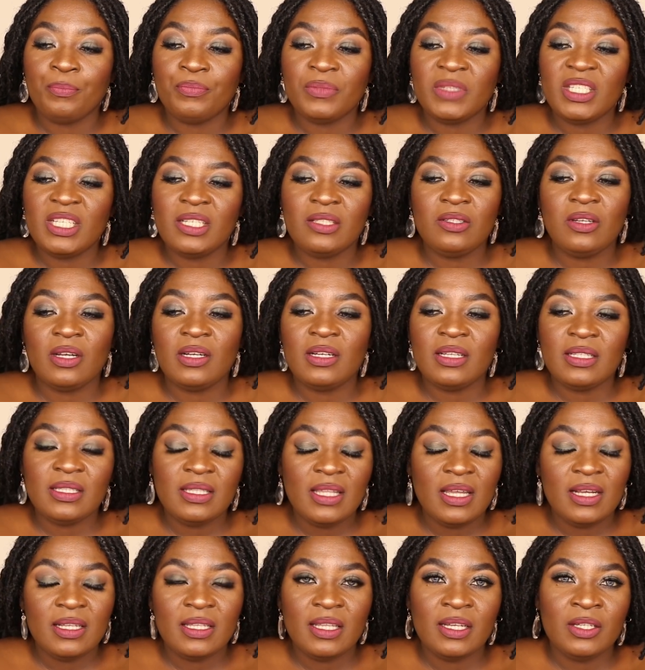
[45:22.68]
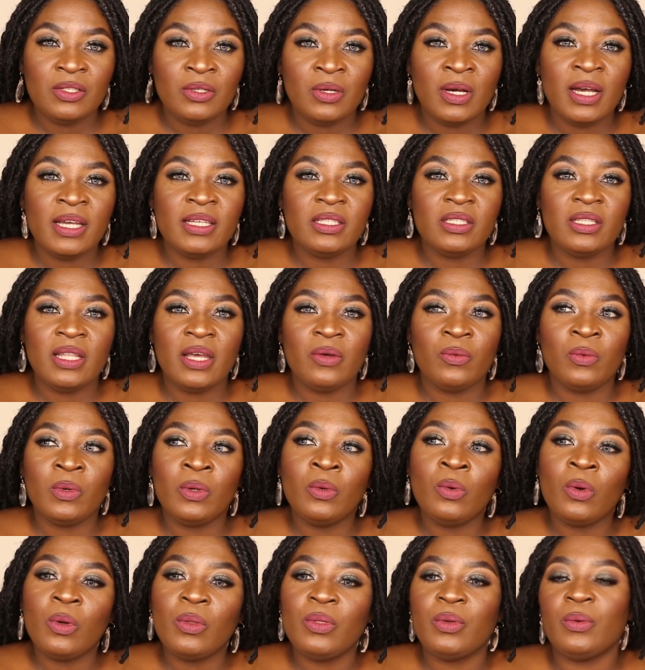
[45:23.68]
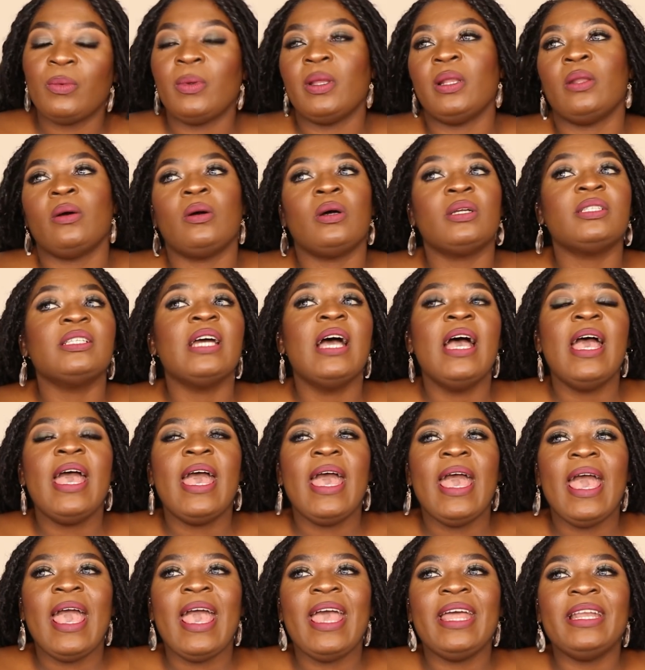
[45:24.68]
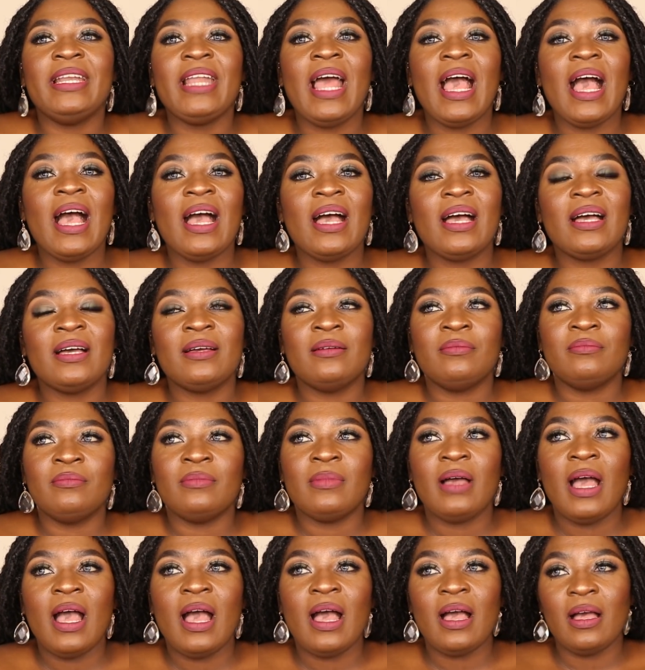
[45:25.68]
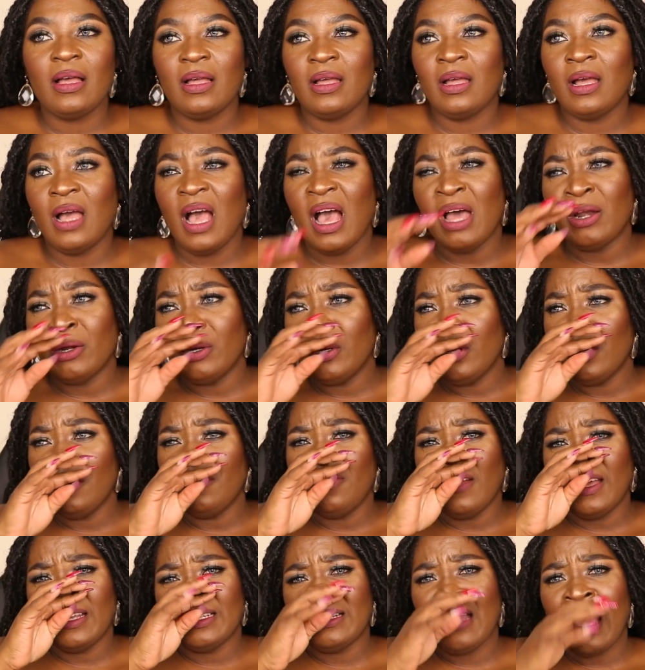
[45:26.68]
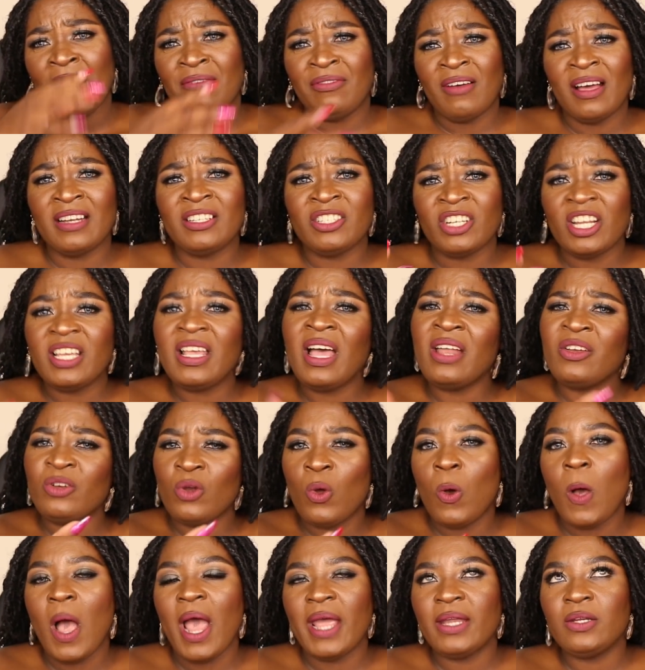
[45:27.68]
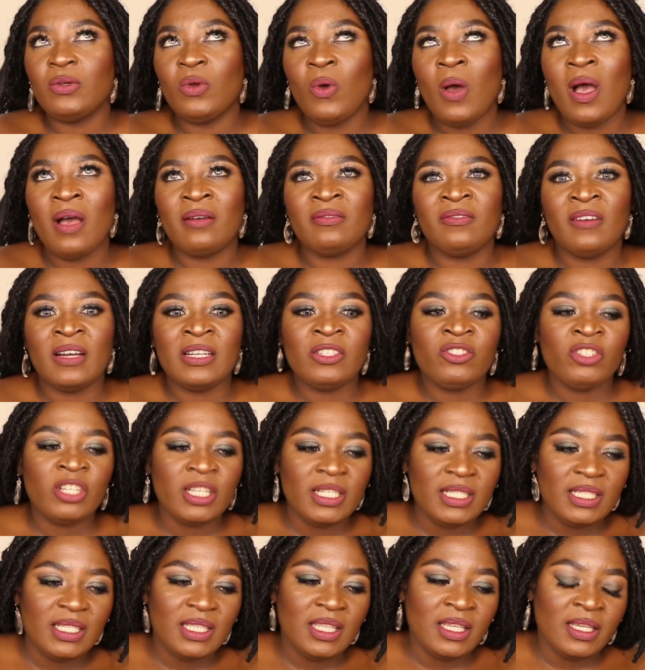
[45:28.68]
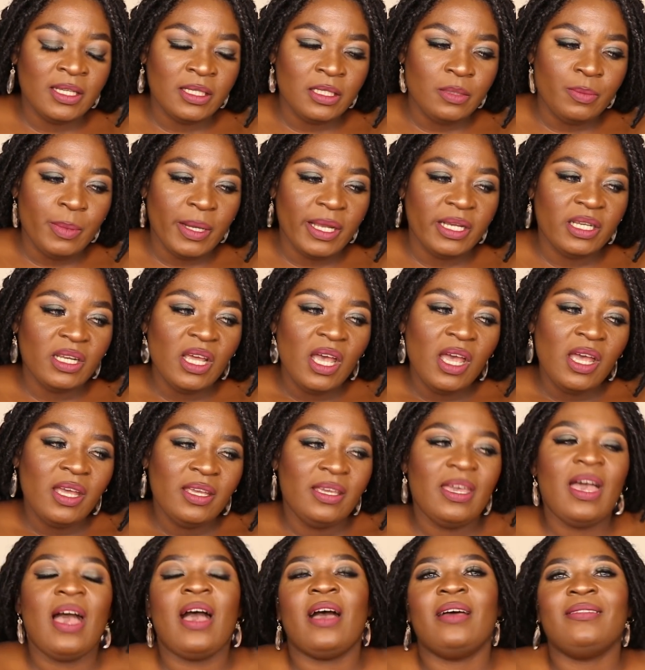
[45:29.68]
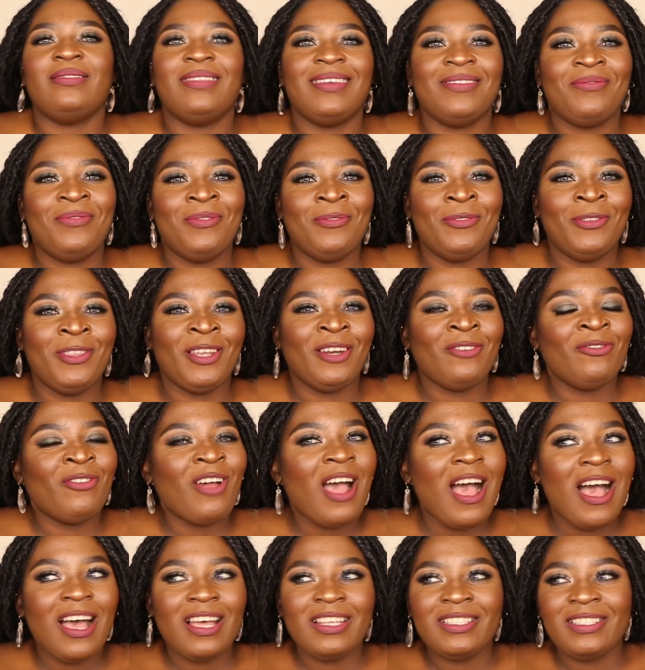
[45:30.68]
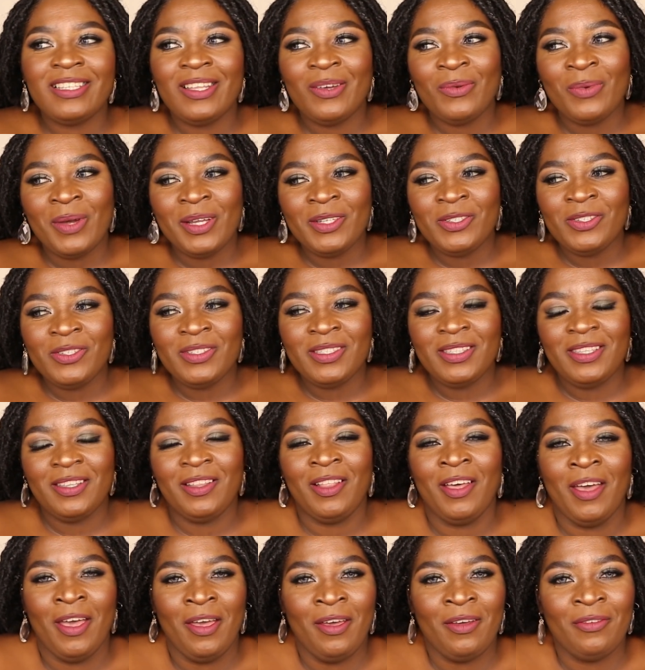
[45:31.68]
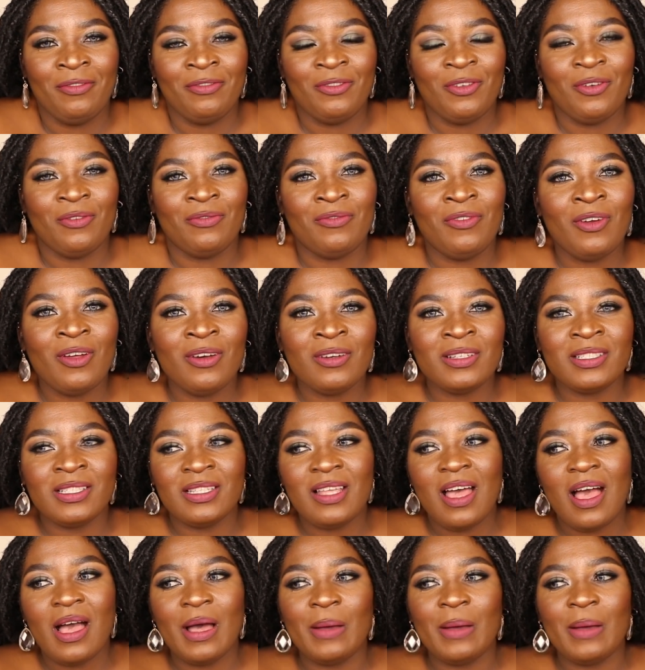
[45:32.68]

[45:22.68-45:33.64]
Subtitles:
just to understand that you guys like will go through a lot. And I don't know if I've addressed, no, I know I've addressed this, but yeah, the people that have asked like, why do you still have your vlogs?